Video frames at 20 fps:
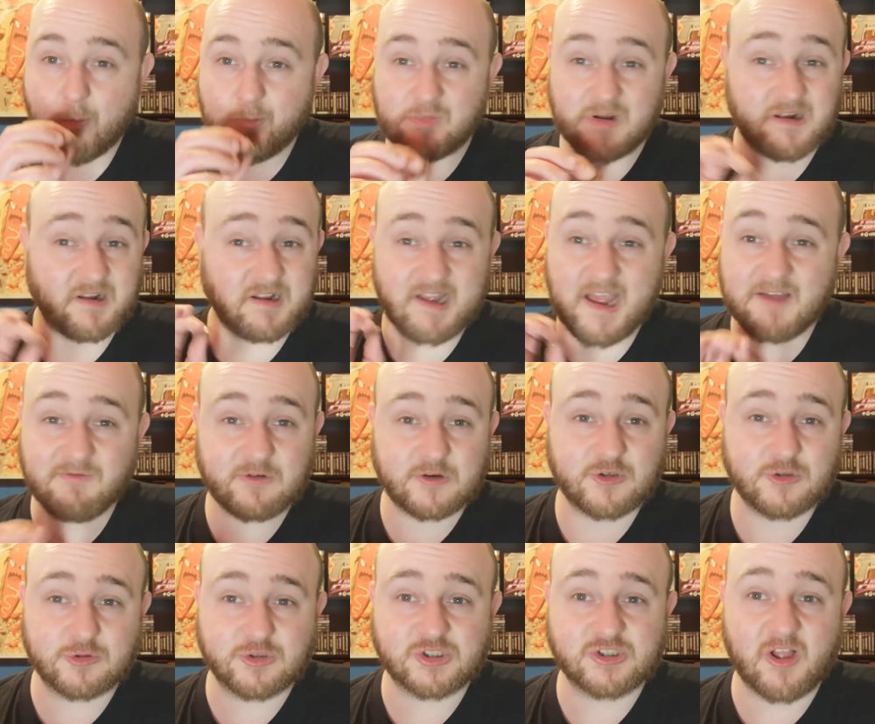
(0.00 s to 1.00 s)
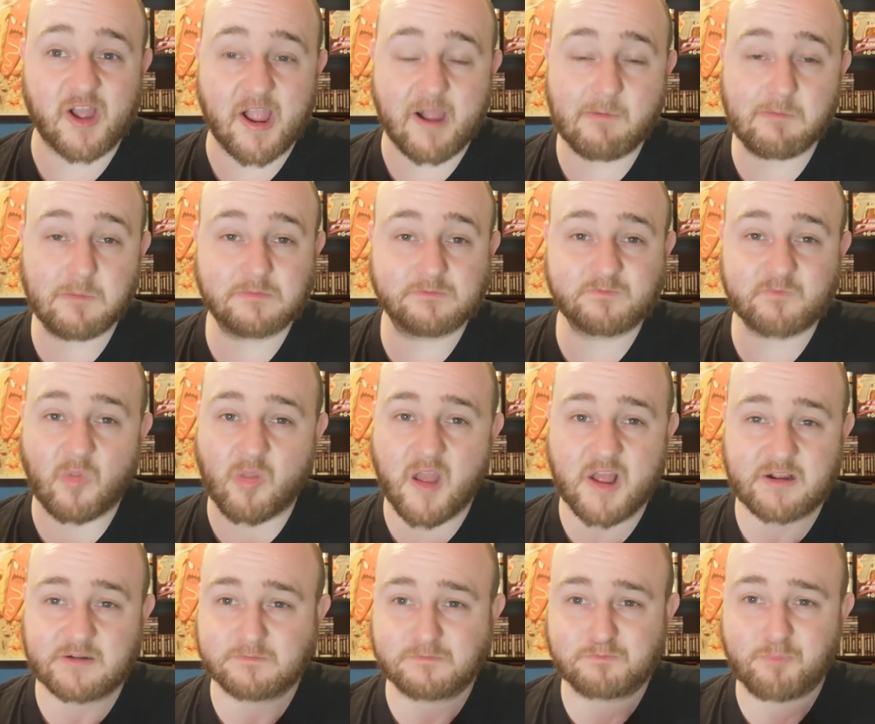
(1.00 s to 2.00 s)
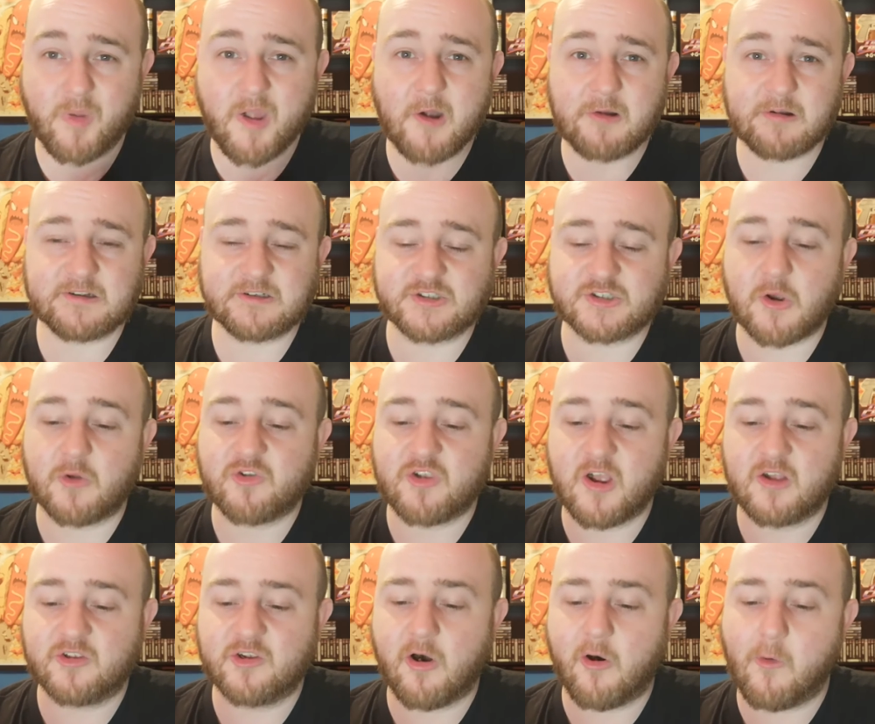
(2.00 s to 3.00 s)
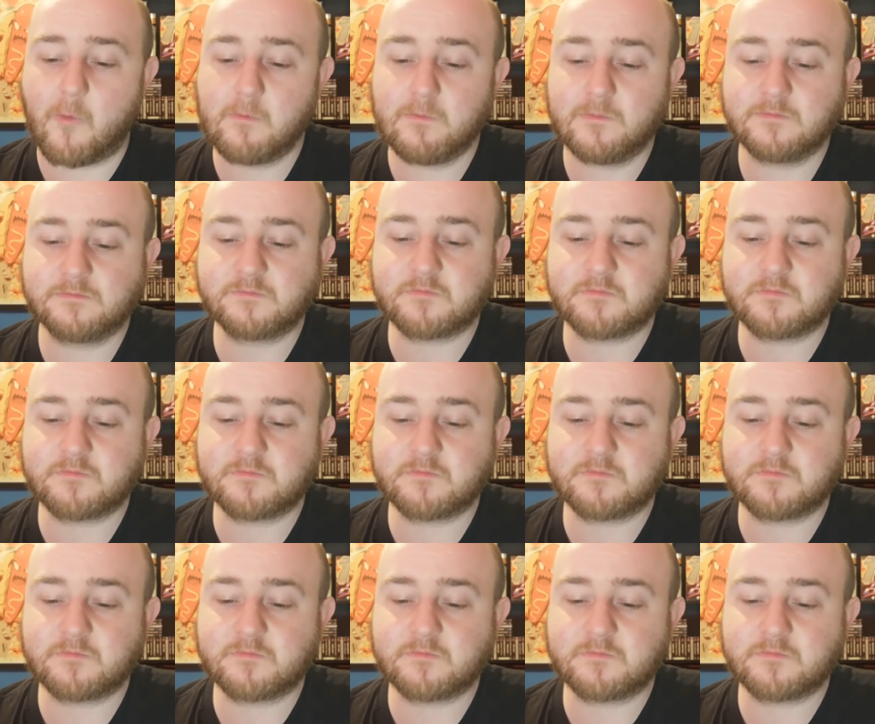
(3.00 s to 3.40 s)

but ever so slight, like barely salty at all.